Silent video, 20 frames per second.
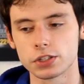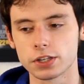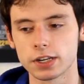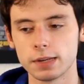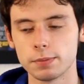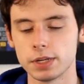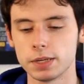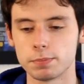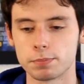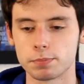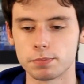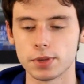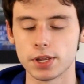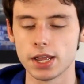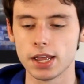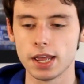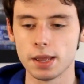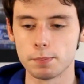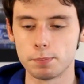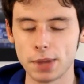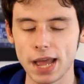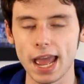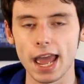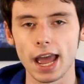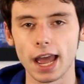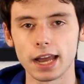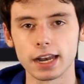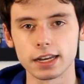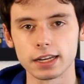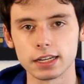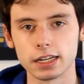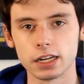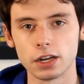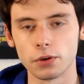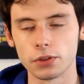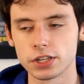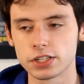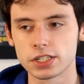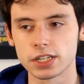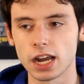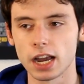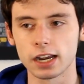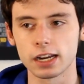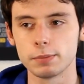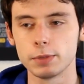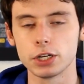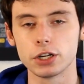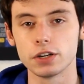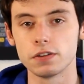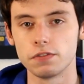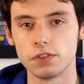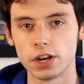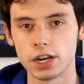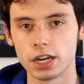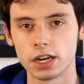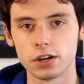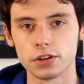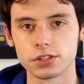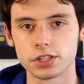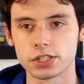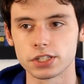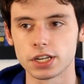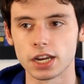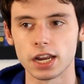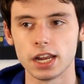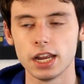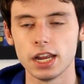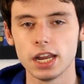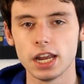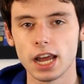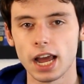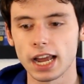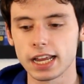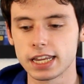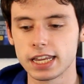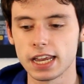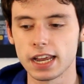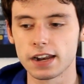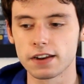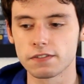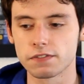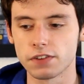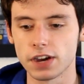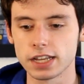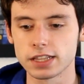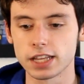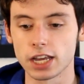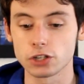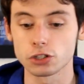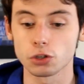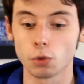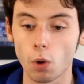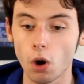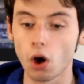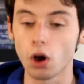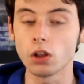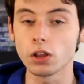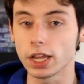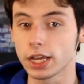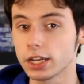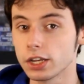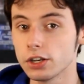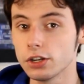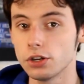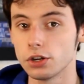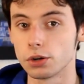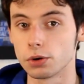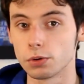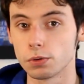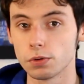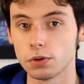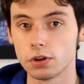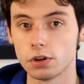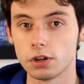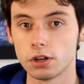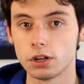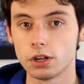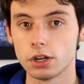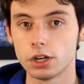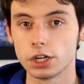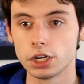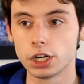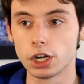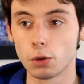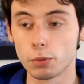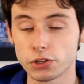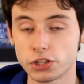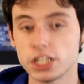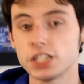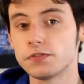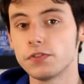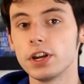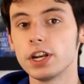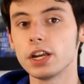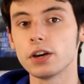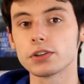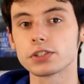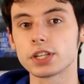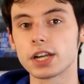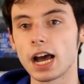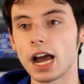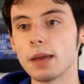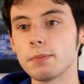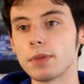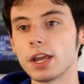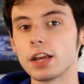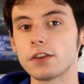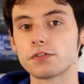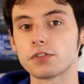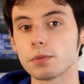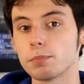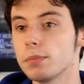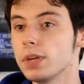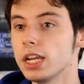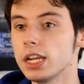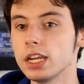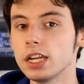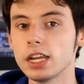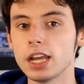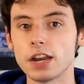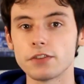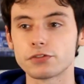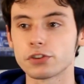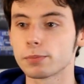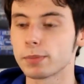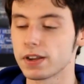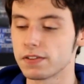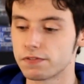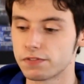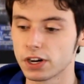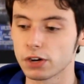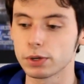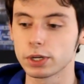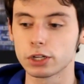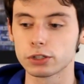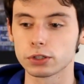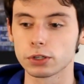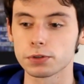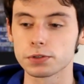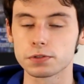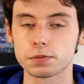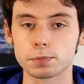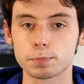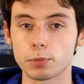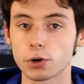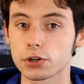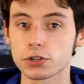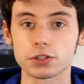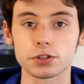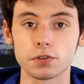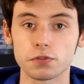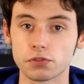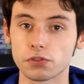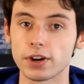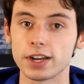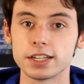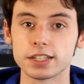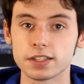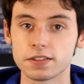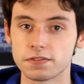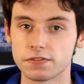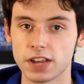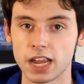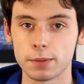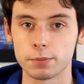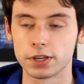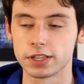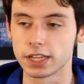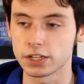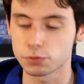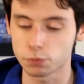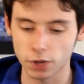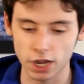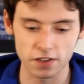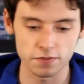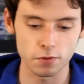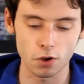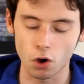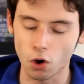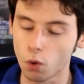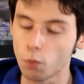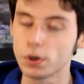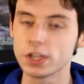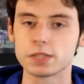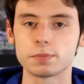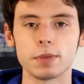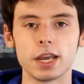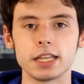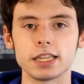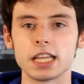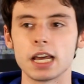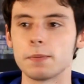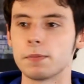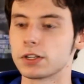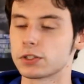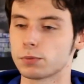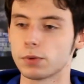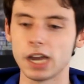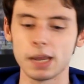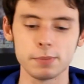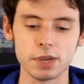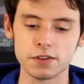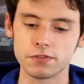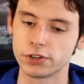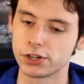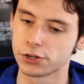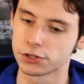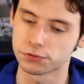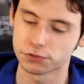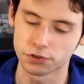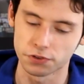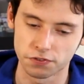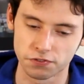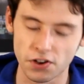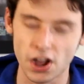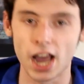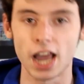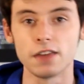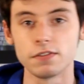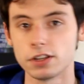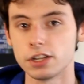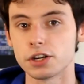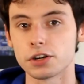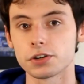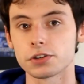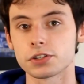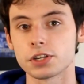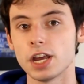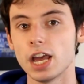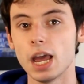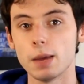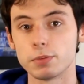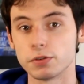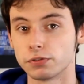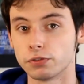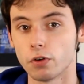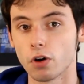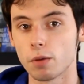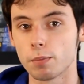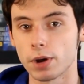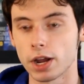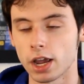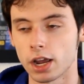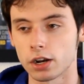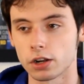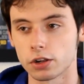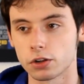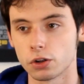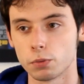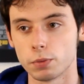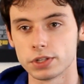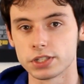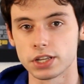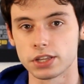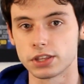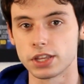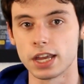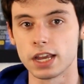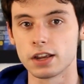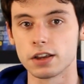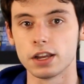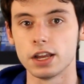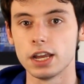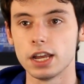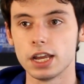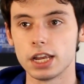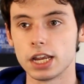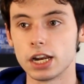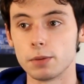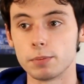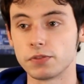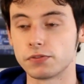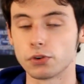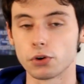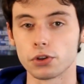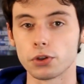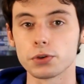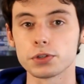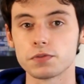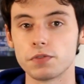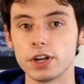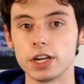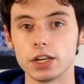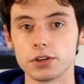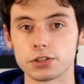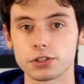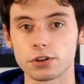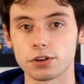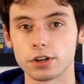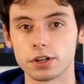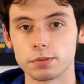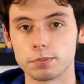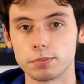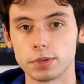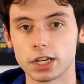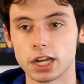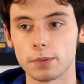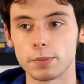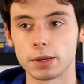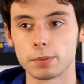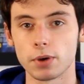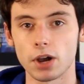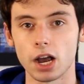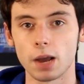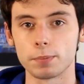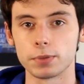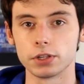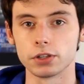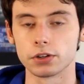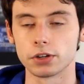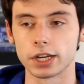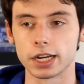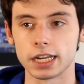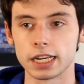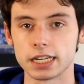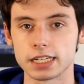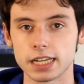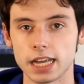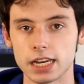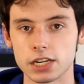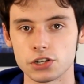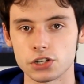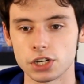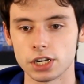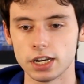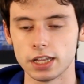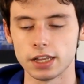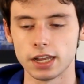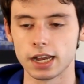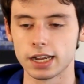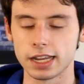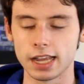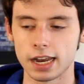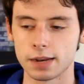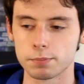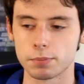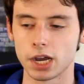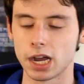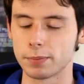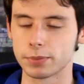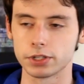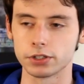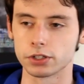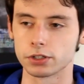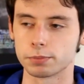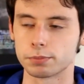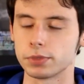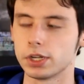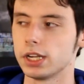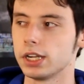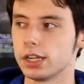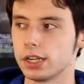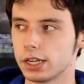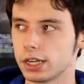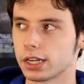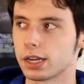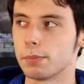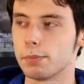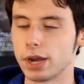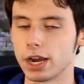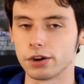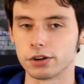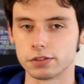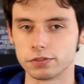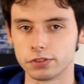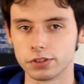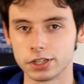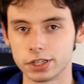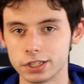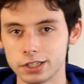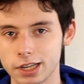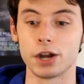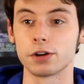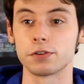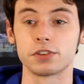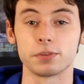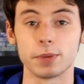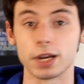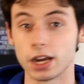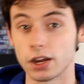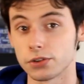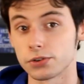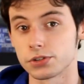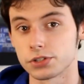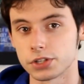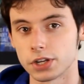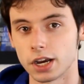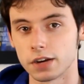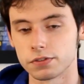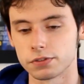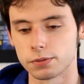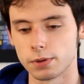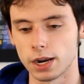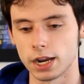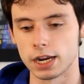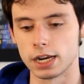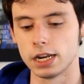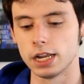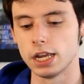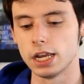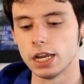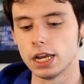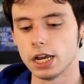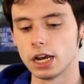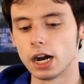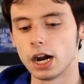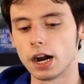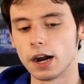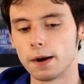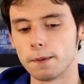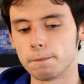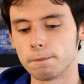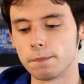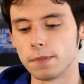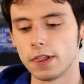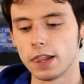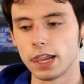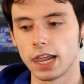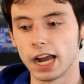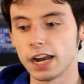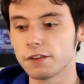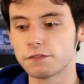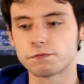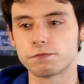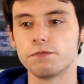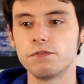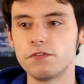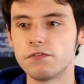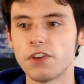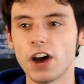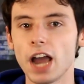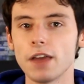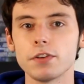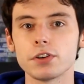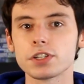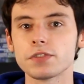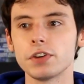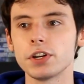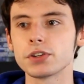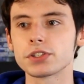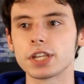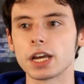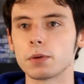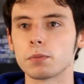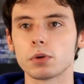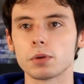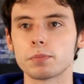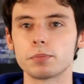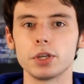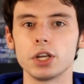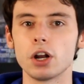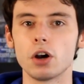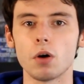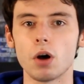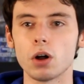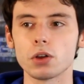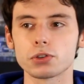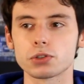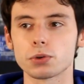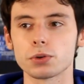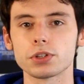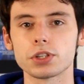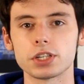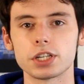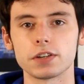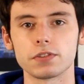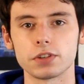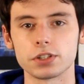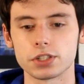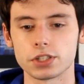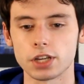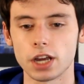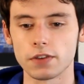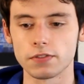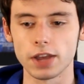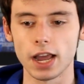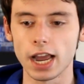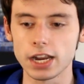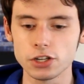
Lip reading: It's going to be bad, you know? It's not going to be good videos. I can't fight that. So all I can do, you know, with these videos that I make for me and for my very close personal friends and family, that's why I've always made them. That's why I made videos for 5 years before Bionicle was a thing, you know, before those videos started becoming popular, getting attention, and again, popular compared to my other stuff, right? I did 5 years of videos that were, you know, all sorts of different stuff.